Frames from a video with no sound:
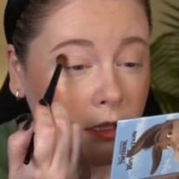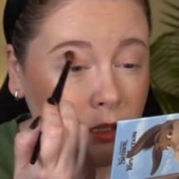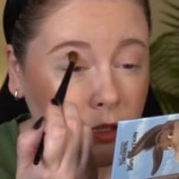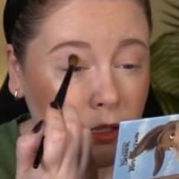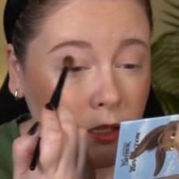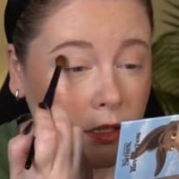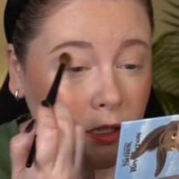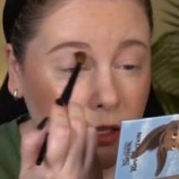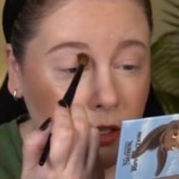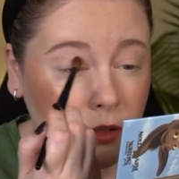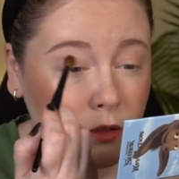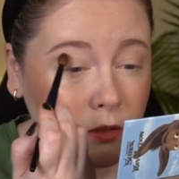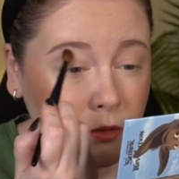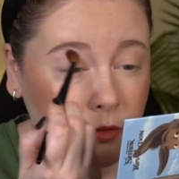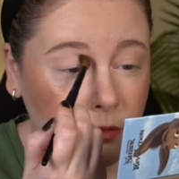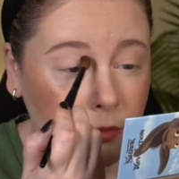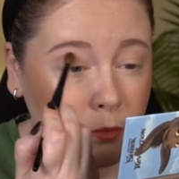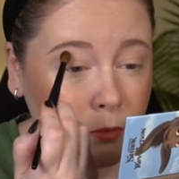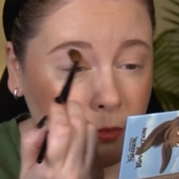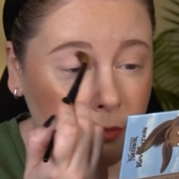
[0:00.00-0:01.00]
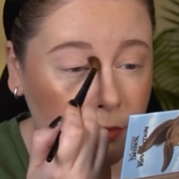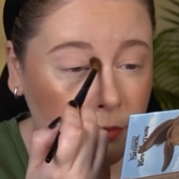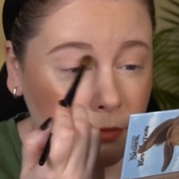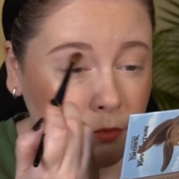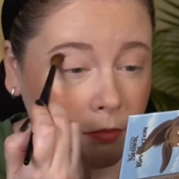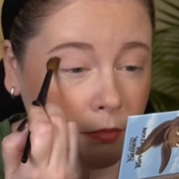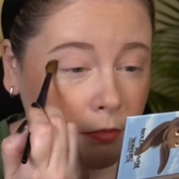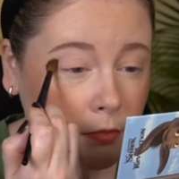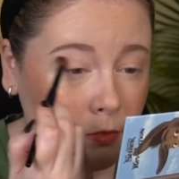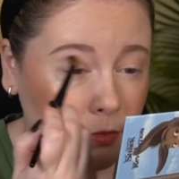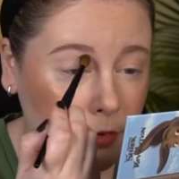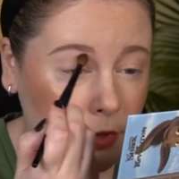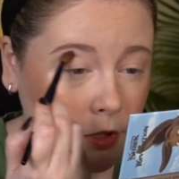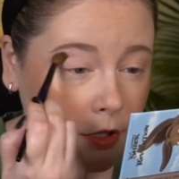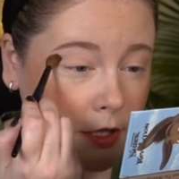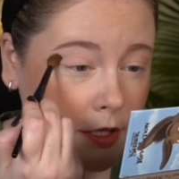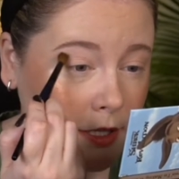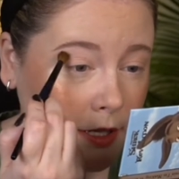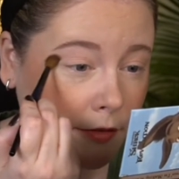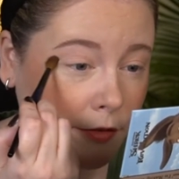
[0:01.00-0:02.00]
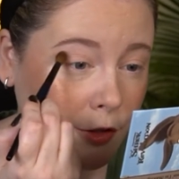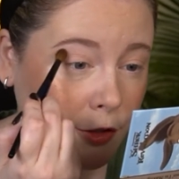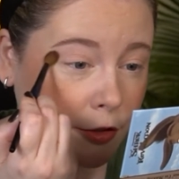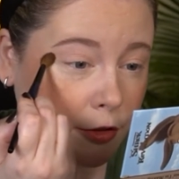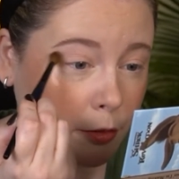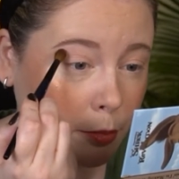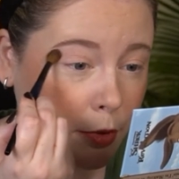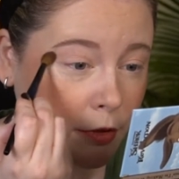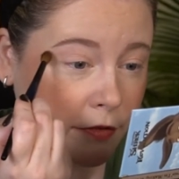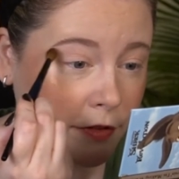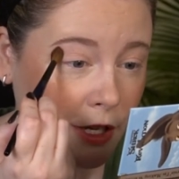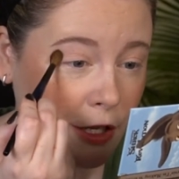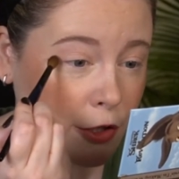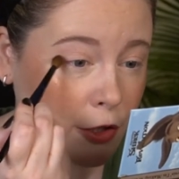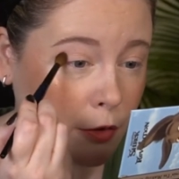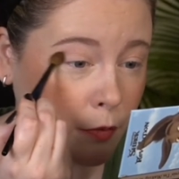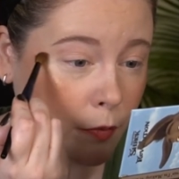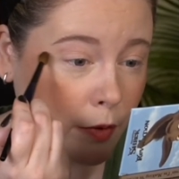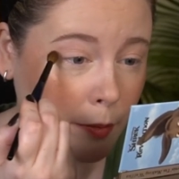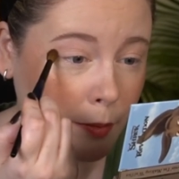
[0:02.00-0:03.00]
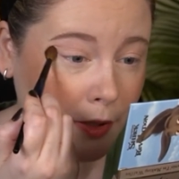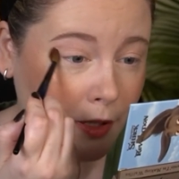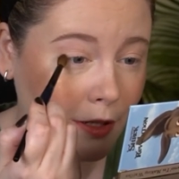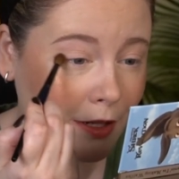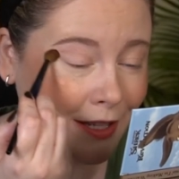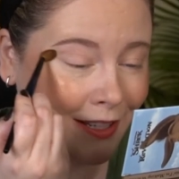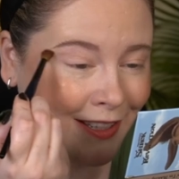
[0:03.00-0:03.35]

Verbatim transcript: you know, 37 year old professional woman